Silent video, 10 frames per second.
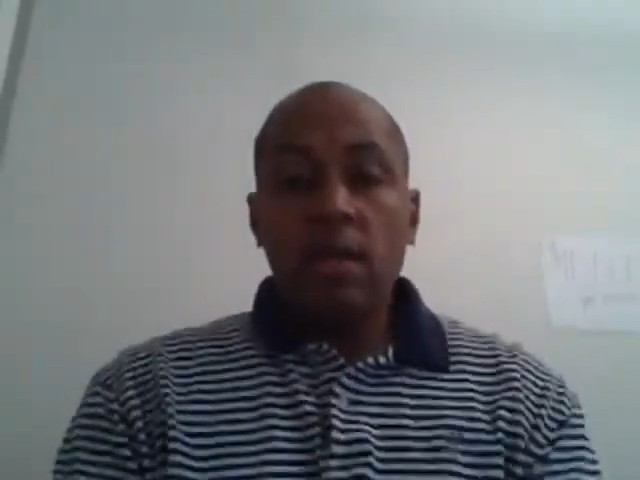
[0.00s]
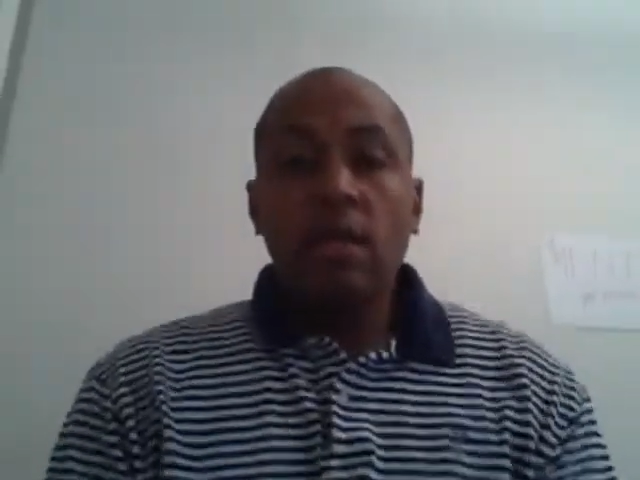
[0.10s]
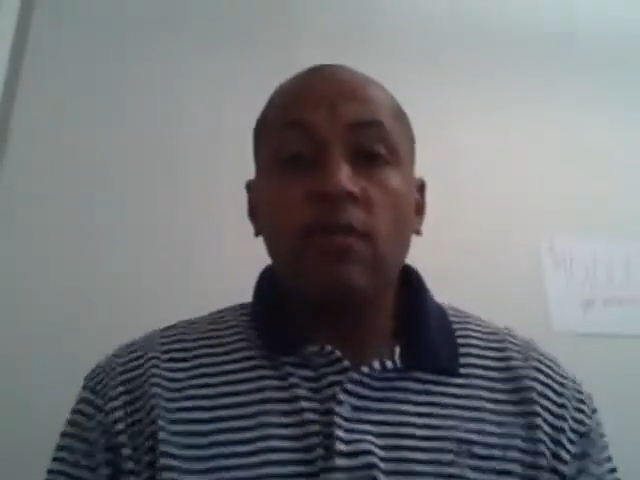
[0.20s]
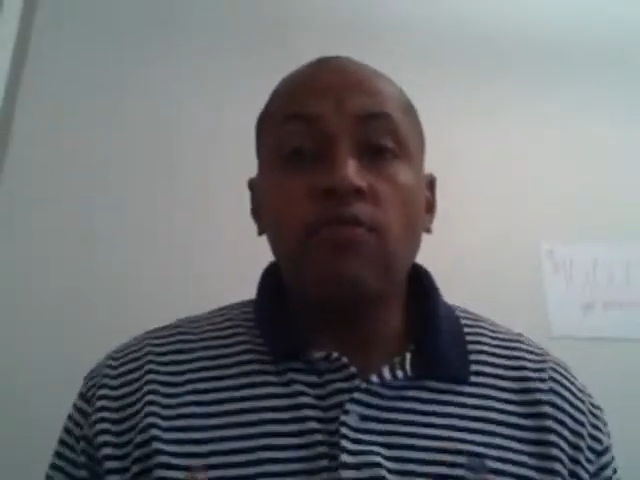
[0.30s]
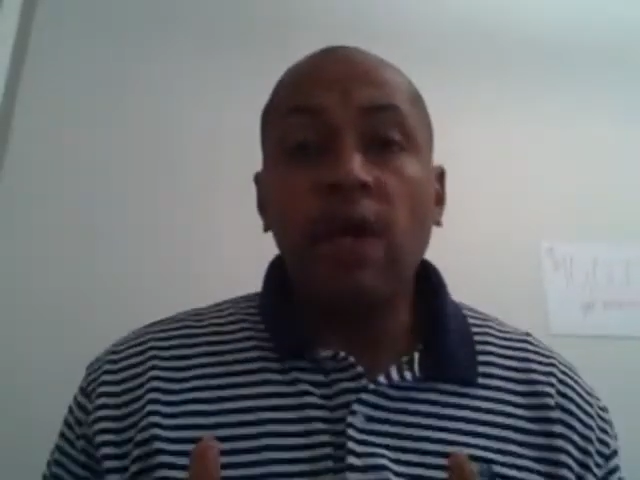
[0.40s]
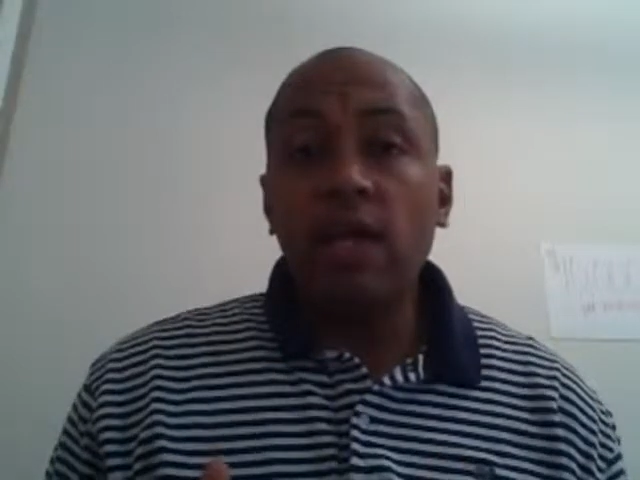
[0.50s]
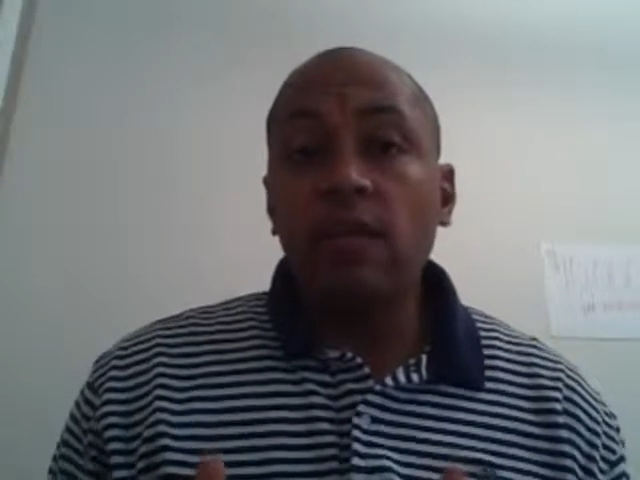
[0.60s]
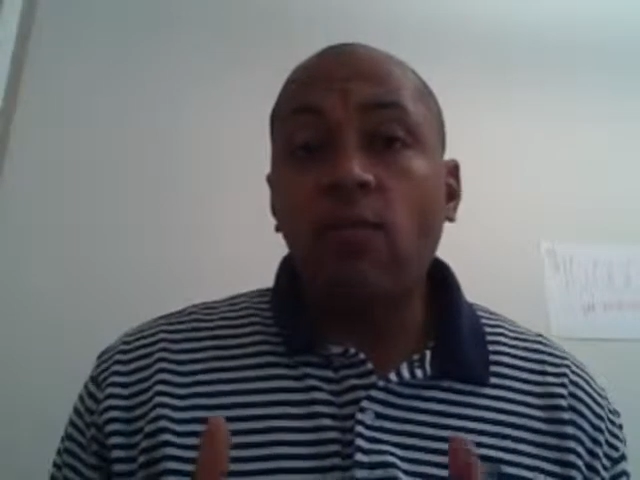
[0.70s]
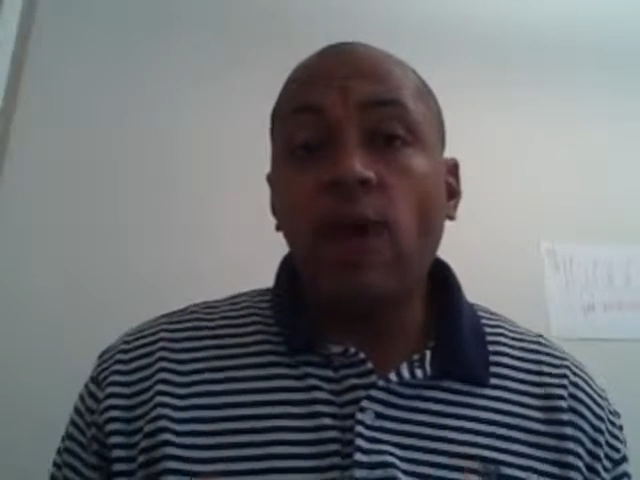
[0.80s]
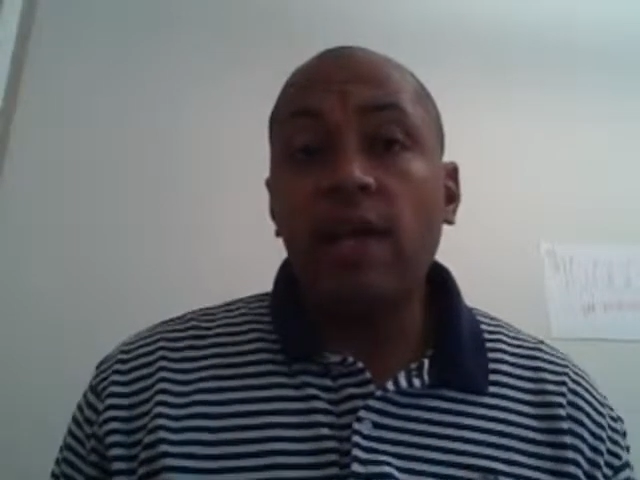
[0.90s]
that you made
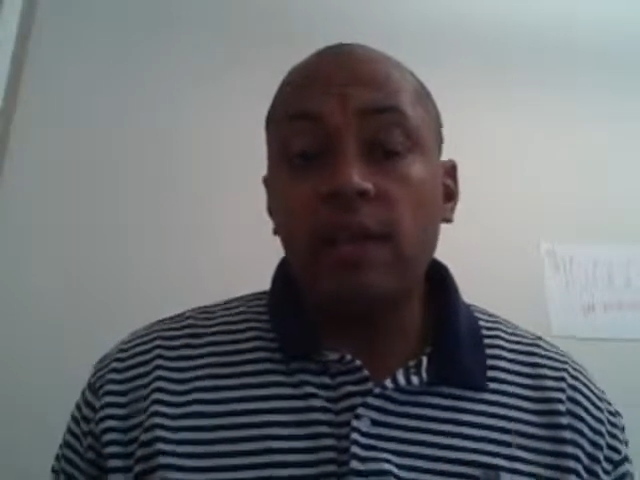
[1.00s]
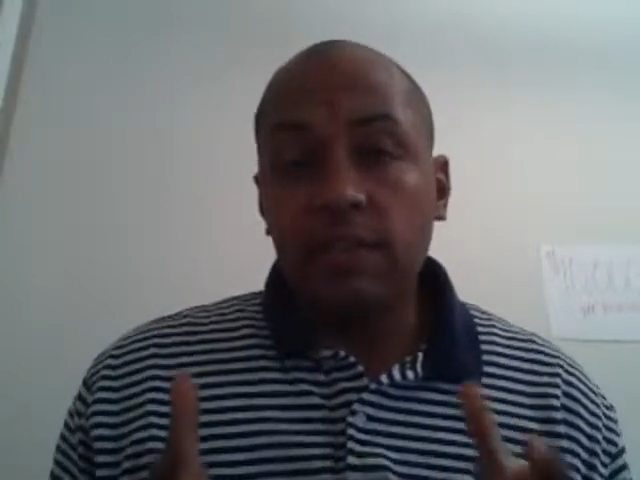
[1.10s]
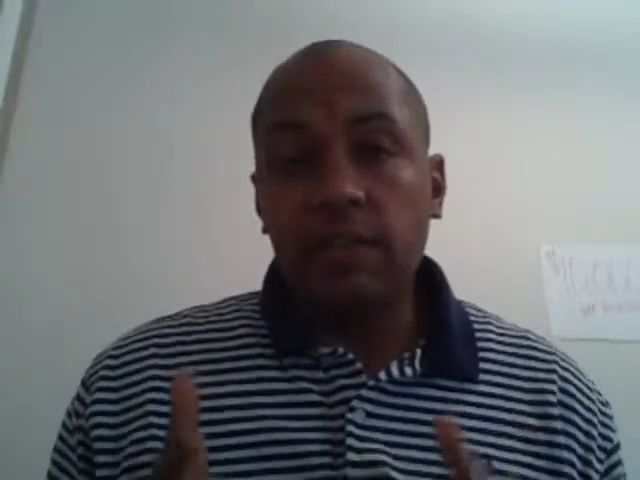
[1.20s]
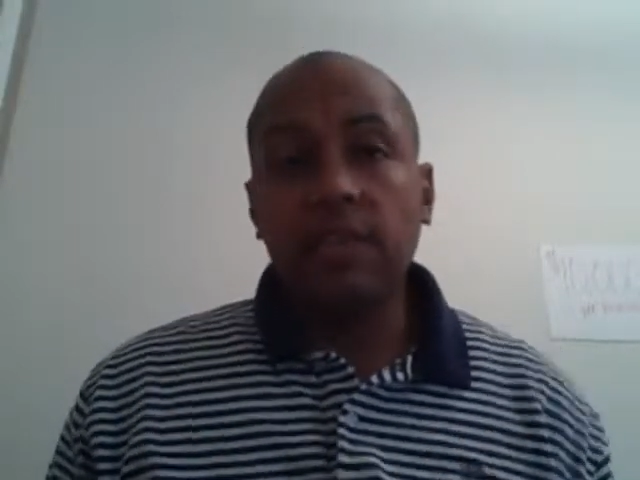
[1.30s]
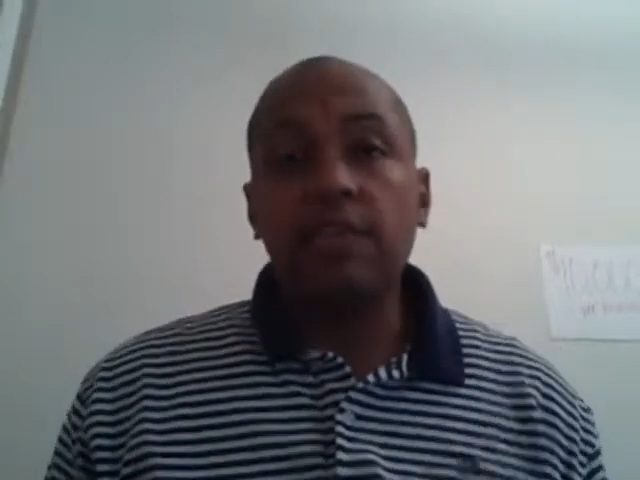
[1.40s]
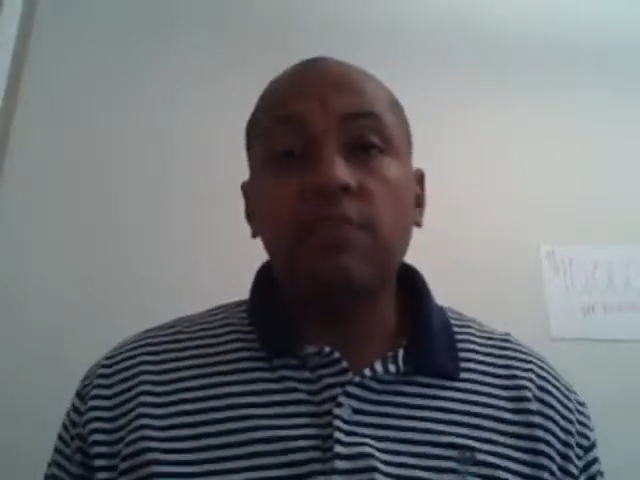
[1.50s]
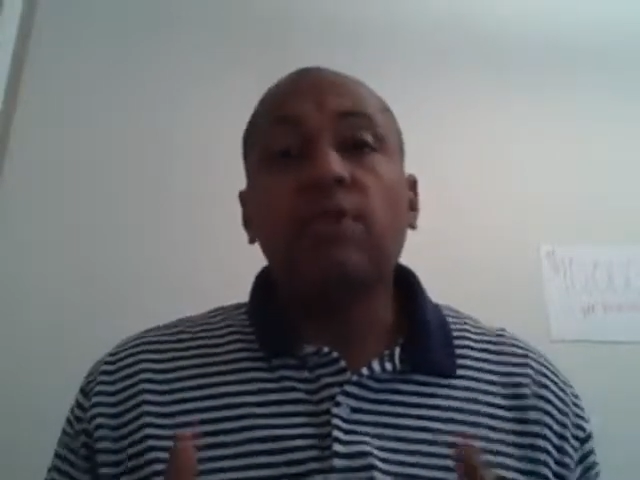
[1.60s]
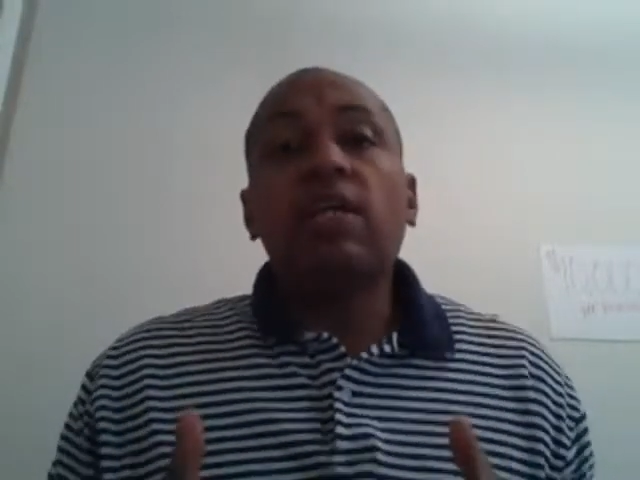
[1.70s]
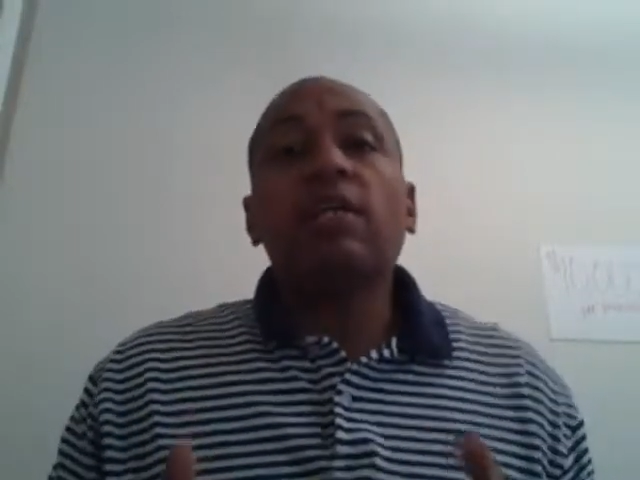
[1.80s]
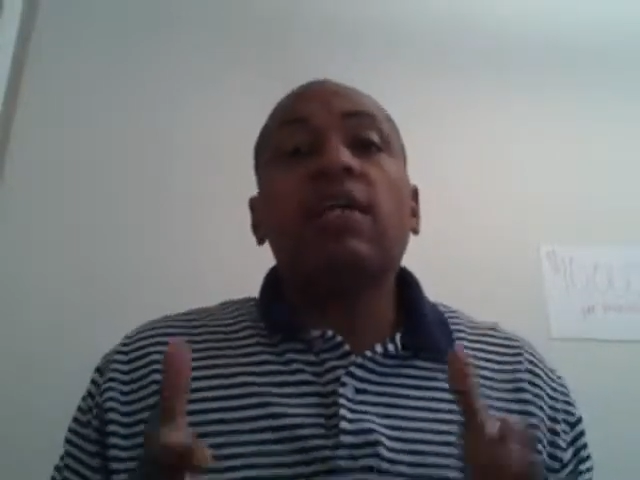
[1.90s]
the right decision,
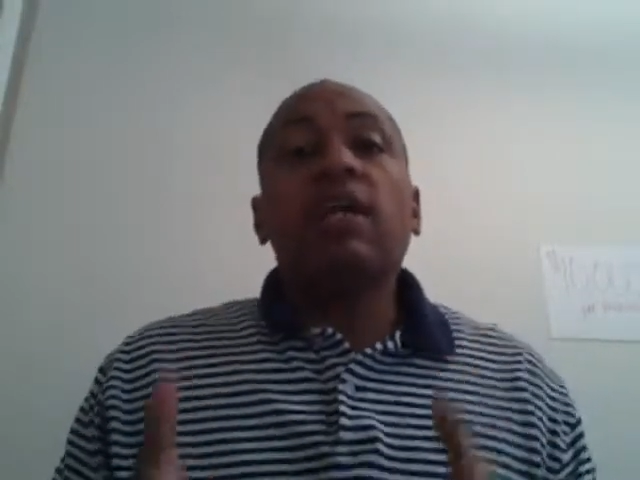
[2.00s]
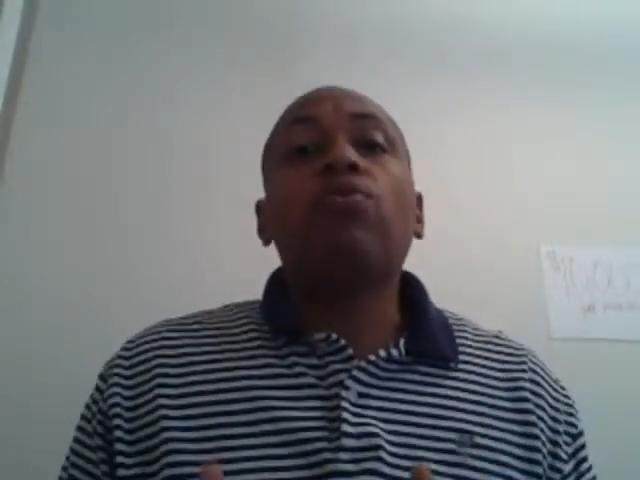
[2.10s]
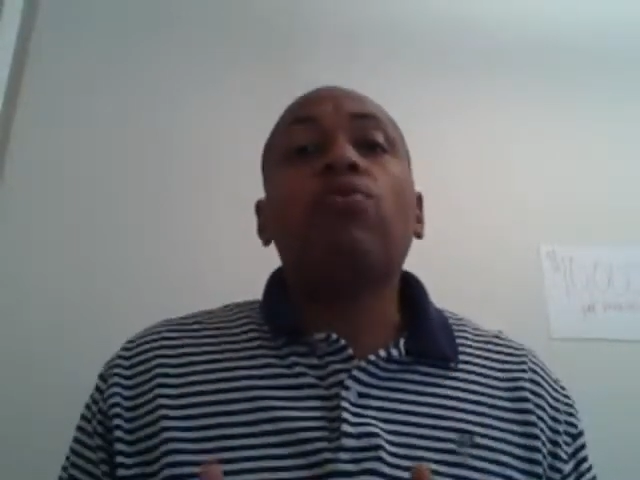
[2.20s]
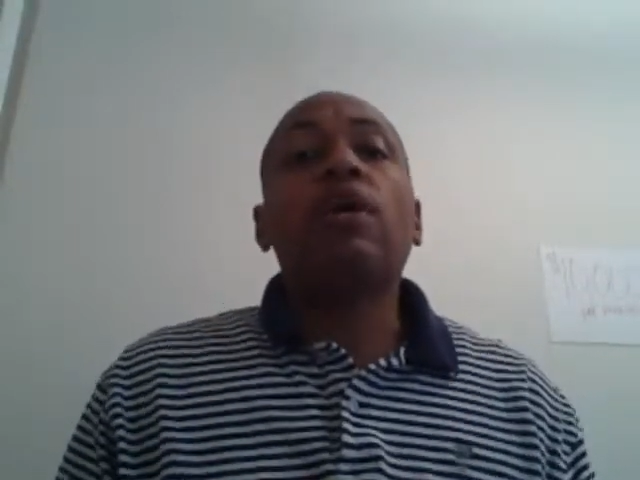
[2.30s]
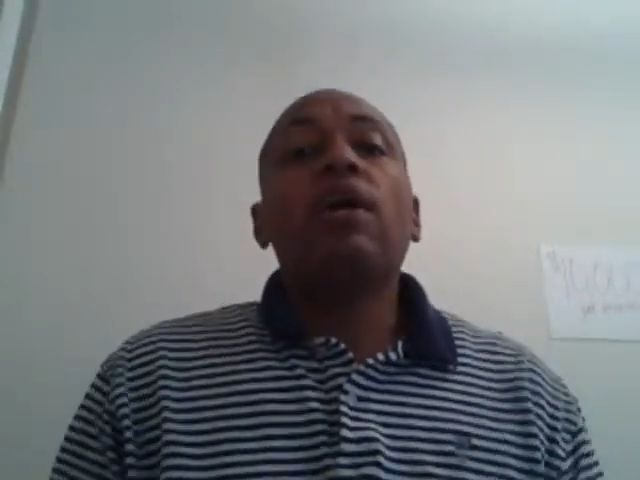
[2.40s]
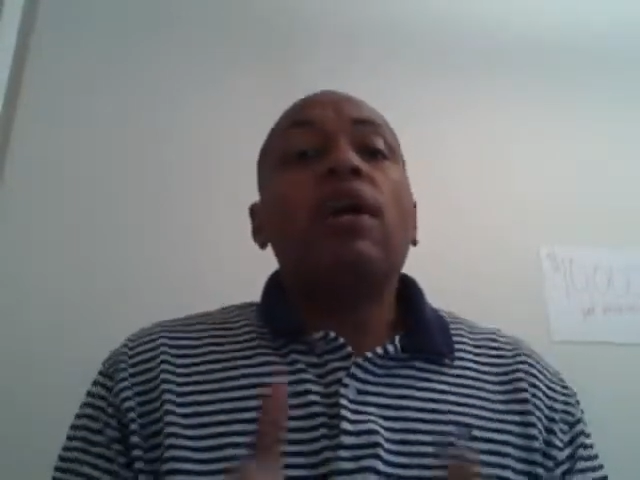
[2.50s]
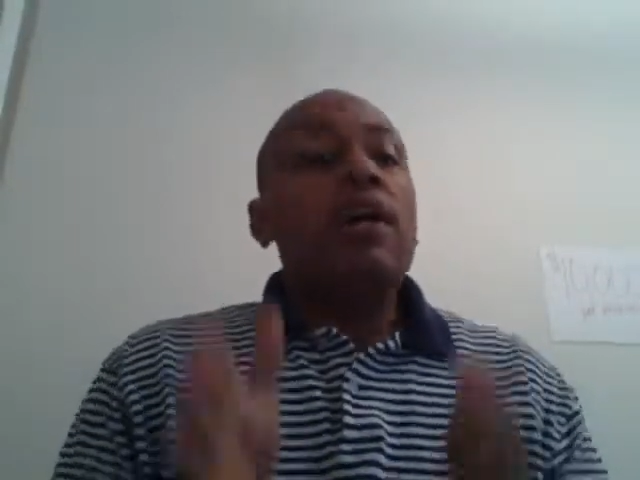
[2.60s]
because guess what?